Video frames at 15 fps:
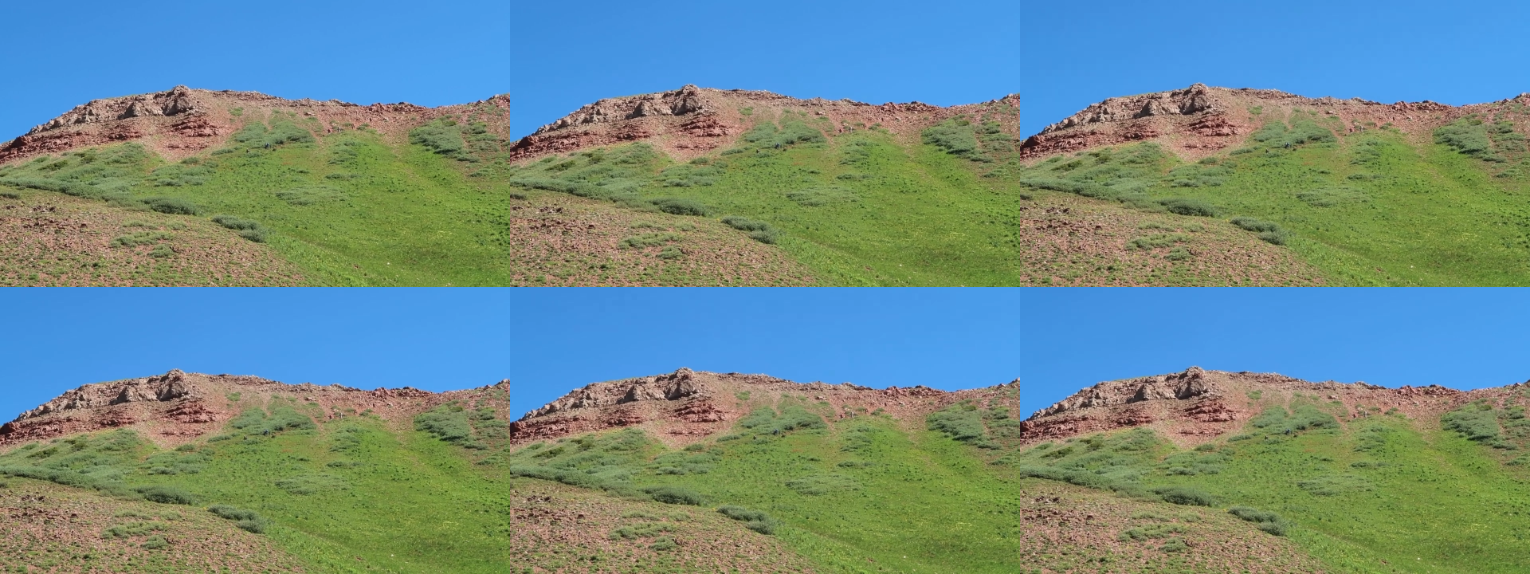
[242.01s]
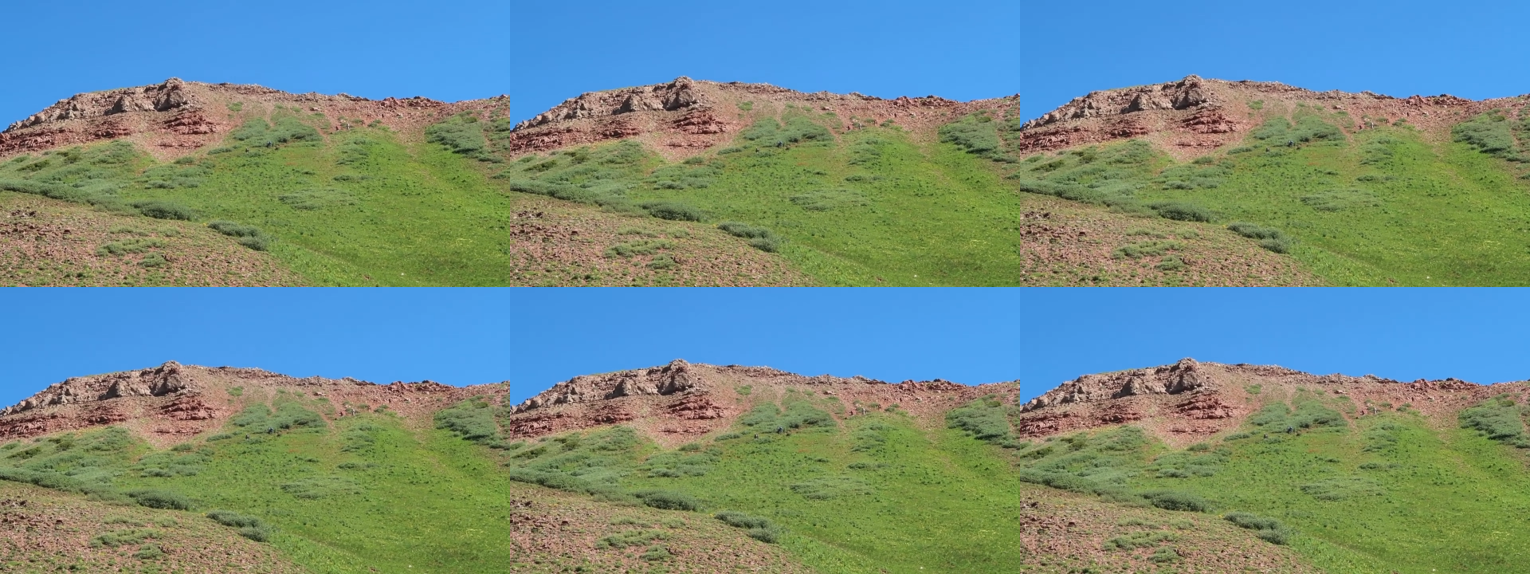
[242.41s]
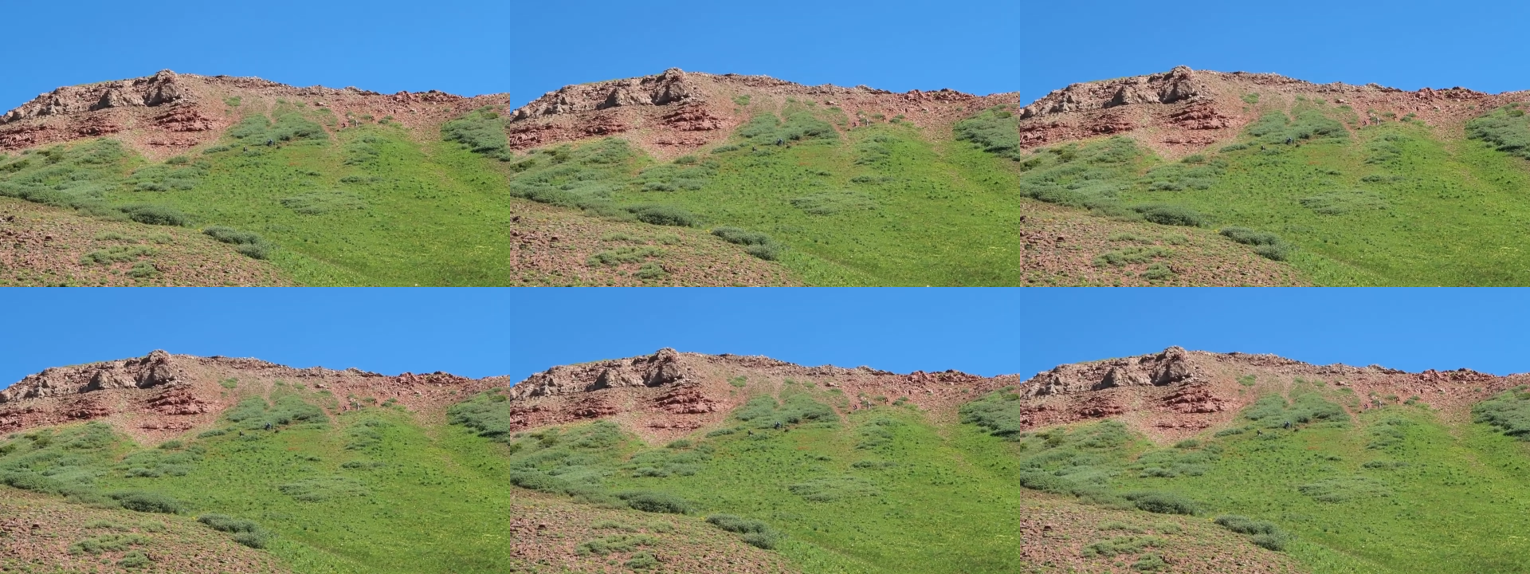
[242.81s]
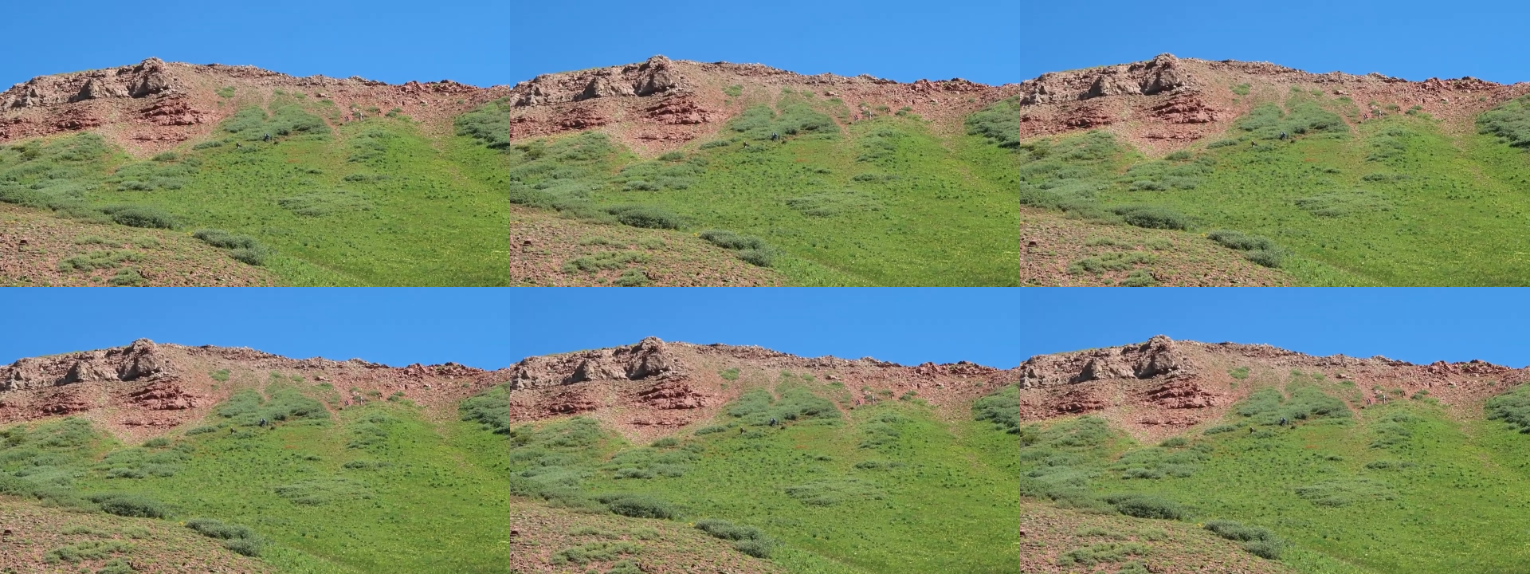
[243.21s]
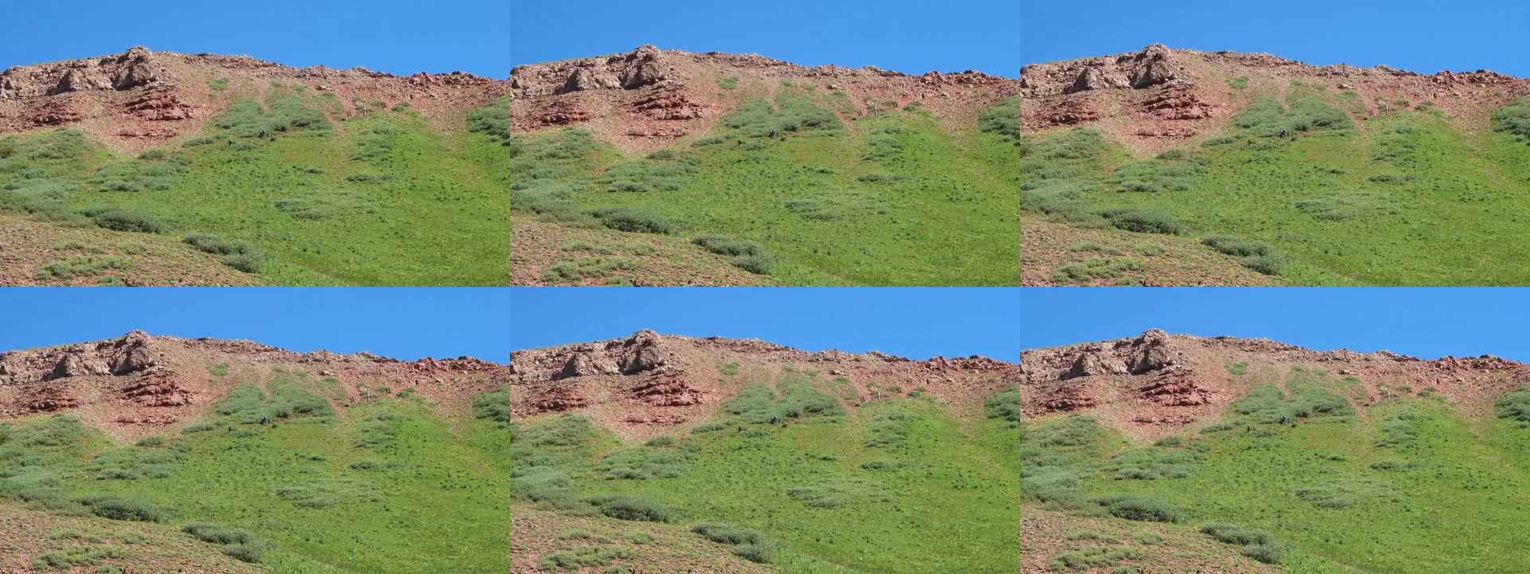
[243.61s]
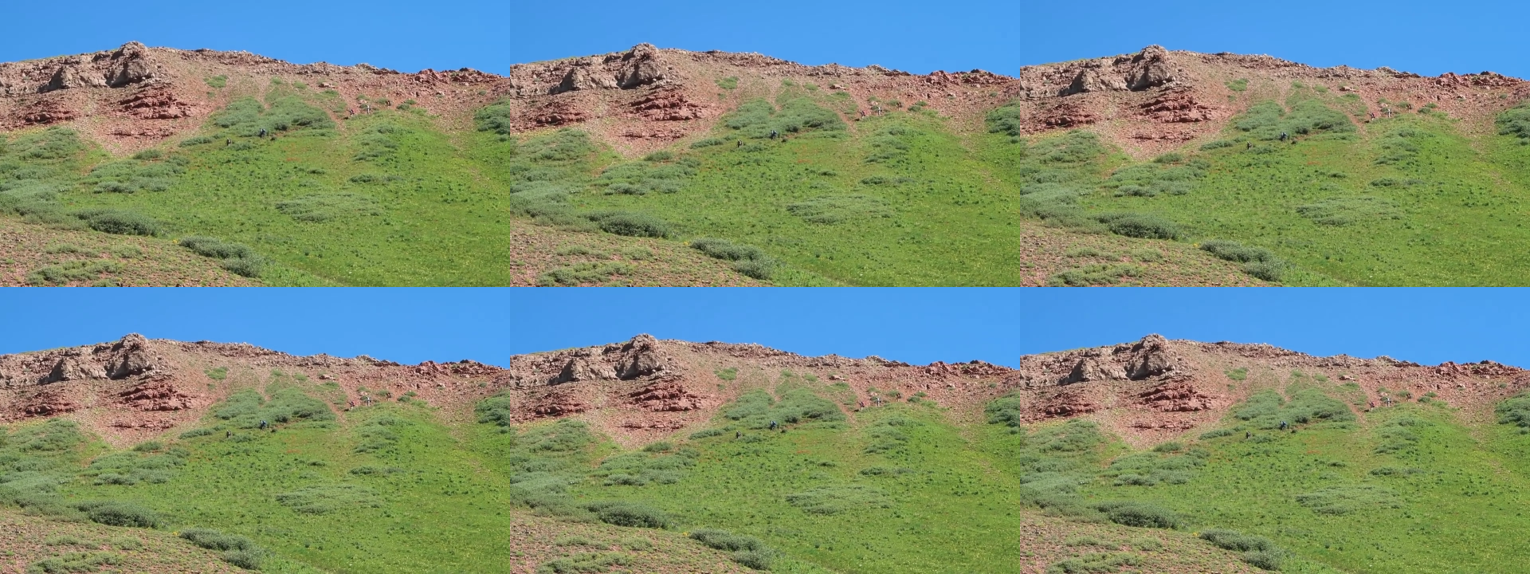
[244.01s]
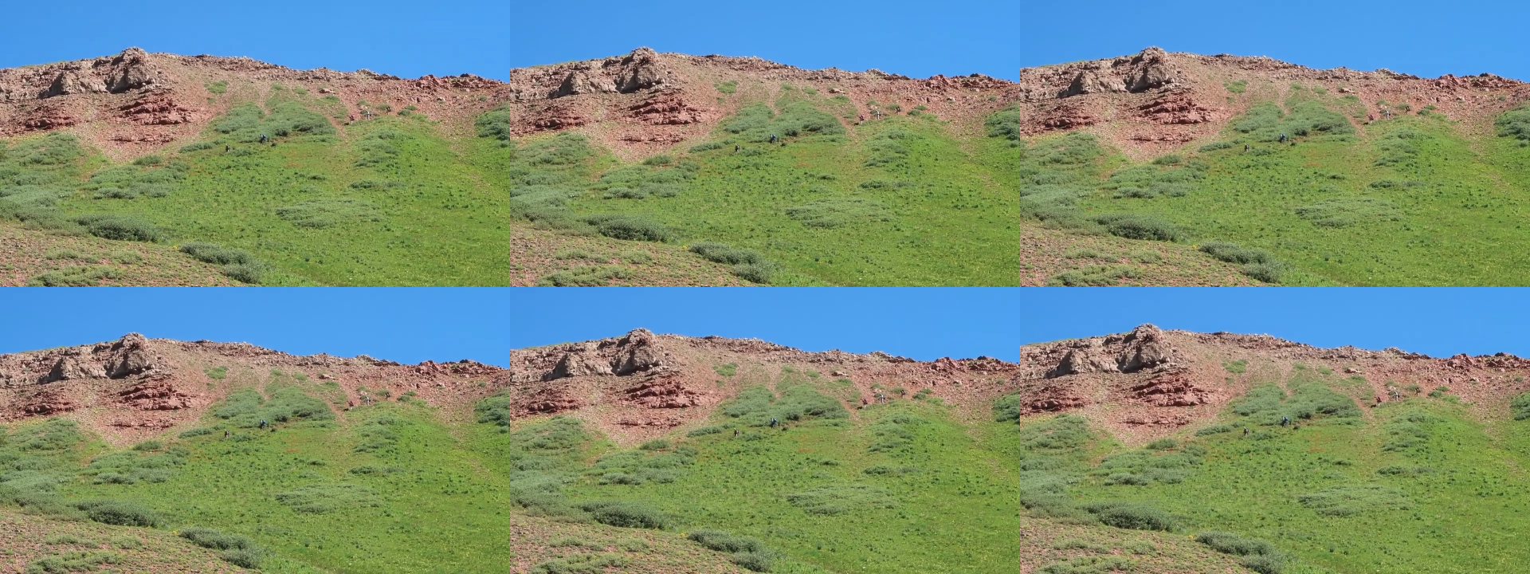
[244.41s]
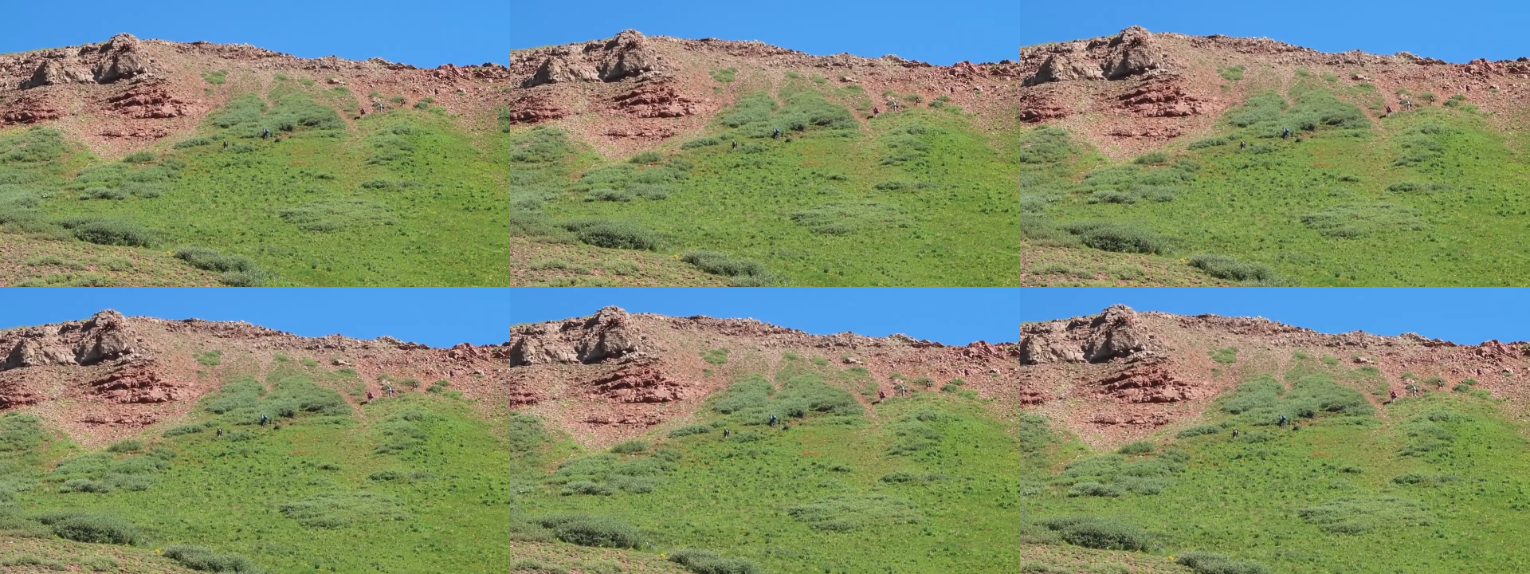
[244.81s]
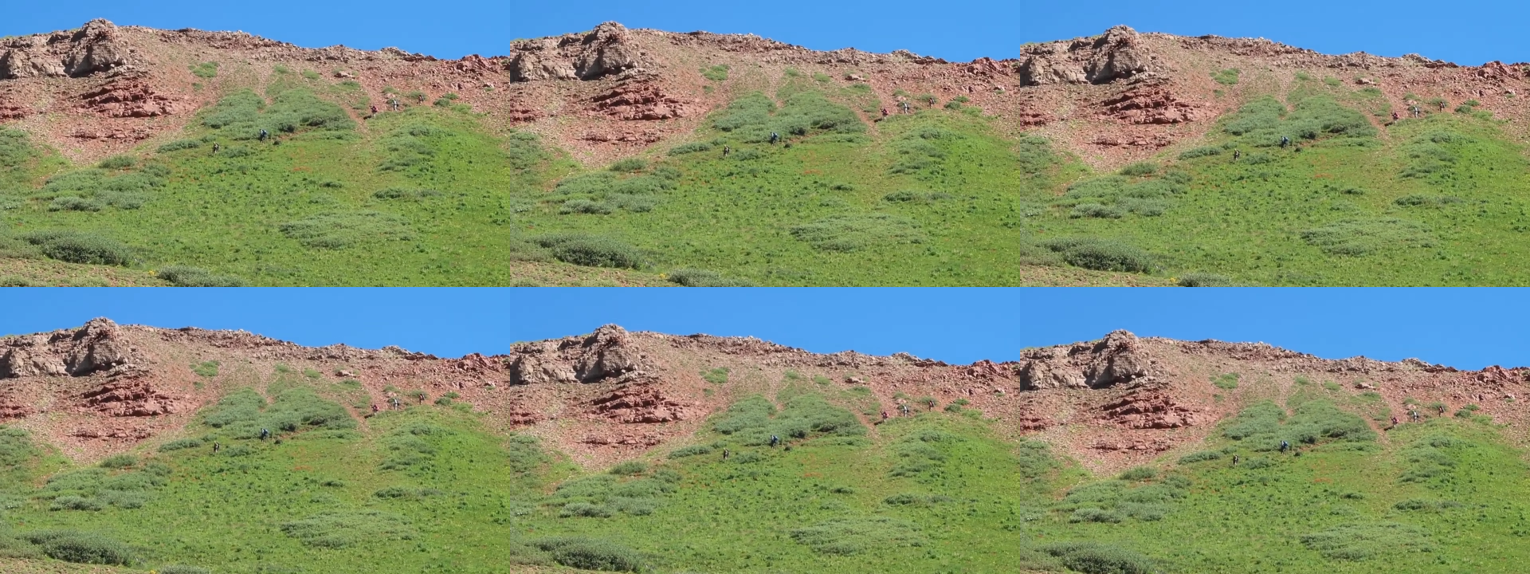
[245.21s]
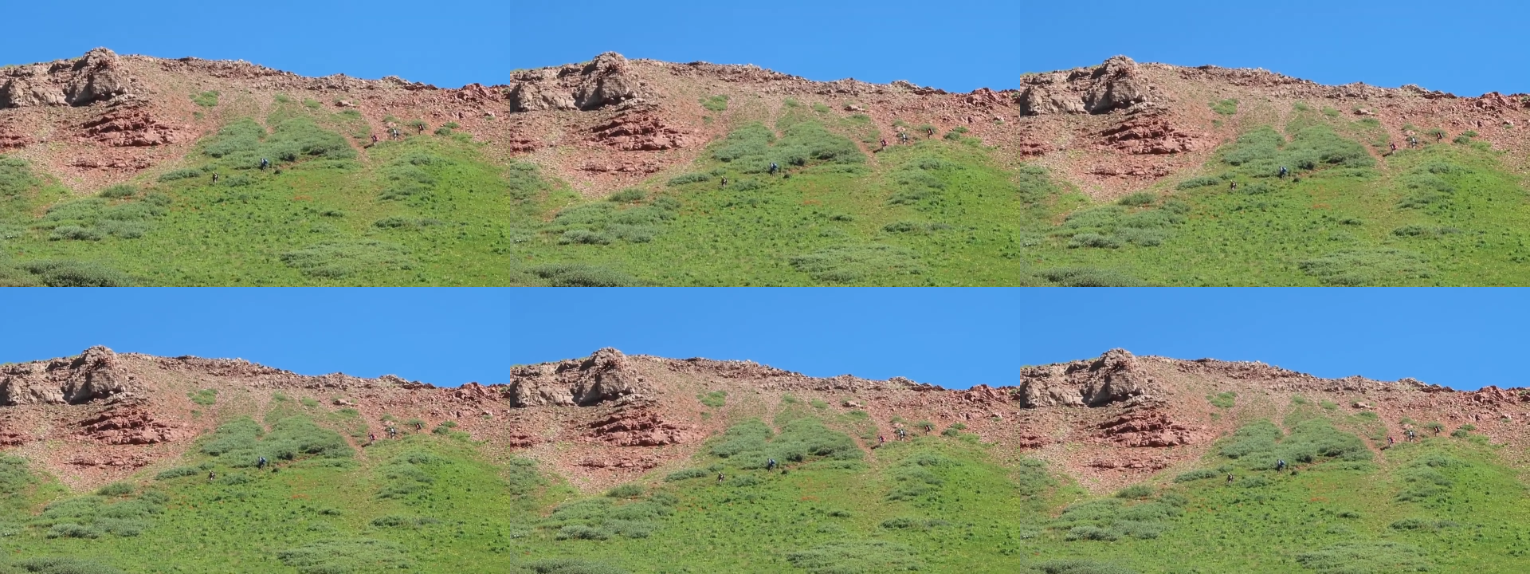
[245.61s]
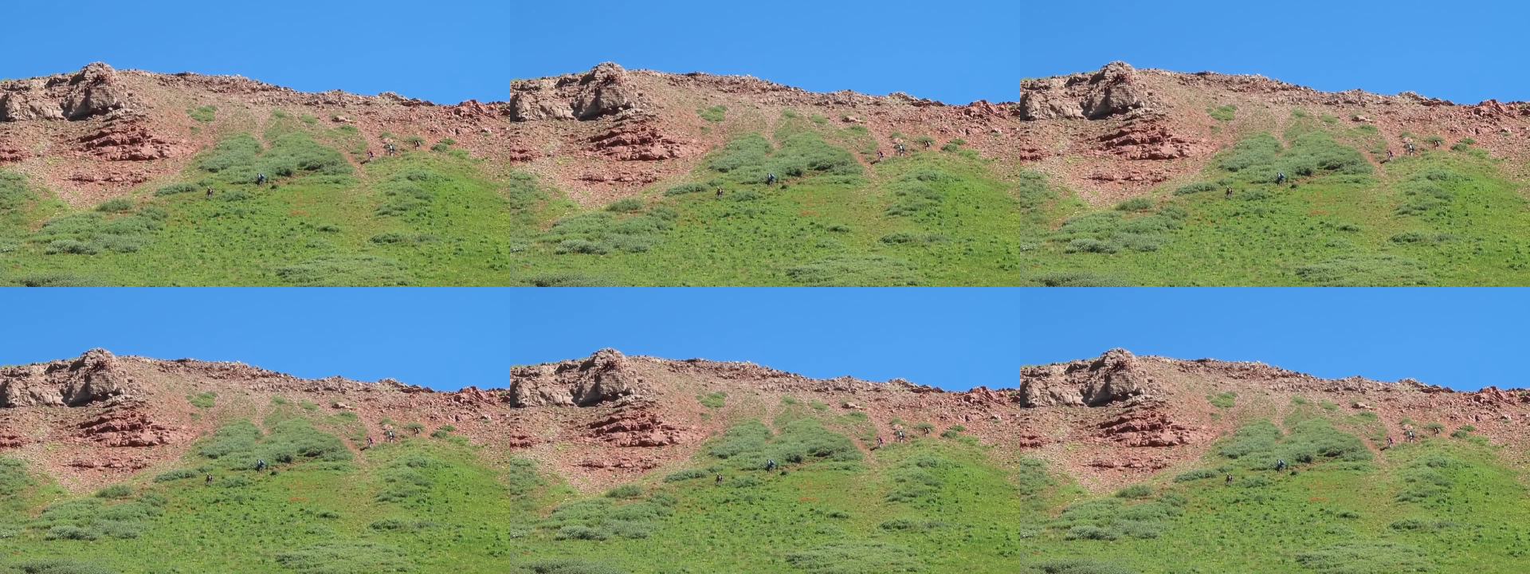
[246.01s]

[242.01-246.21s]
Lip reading: (no speaker visible)